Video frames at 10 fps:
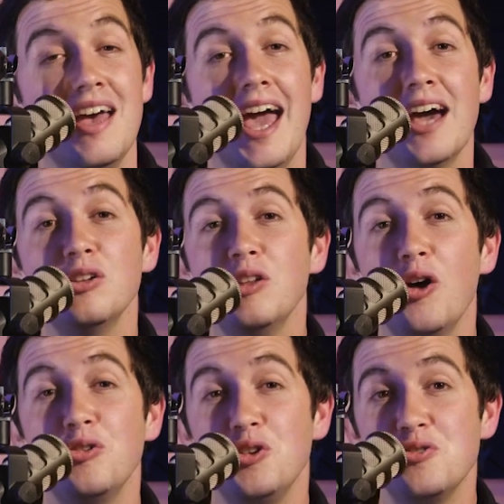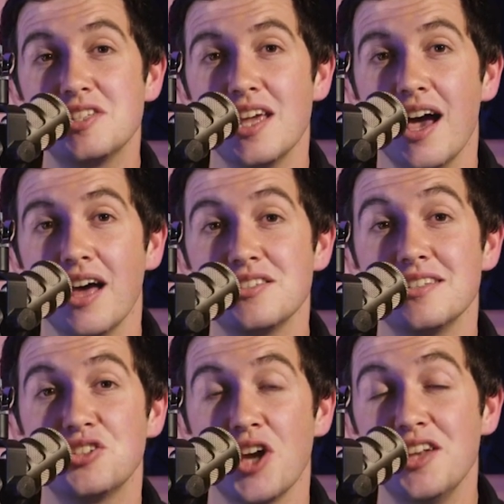how to load new sounds,
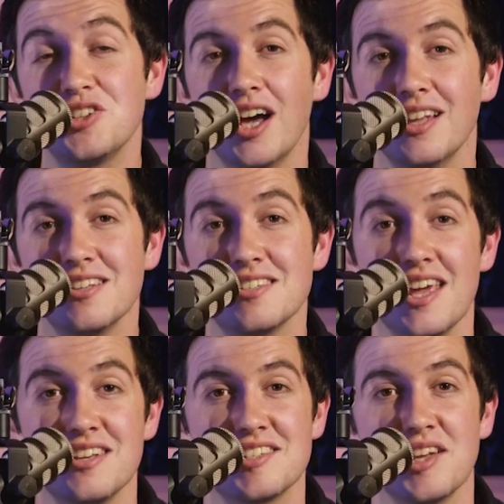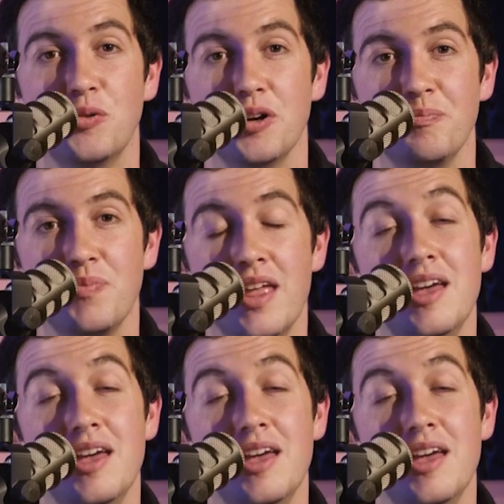change colors, and so on.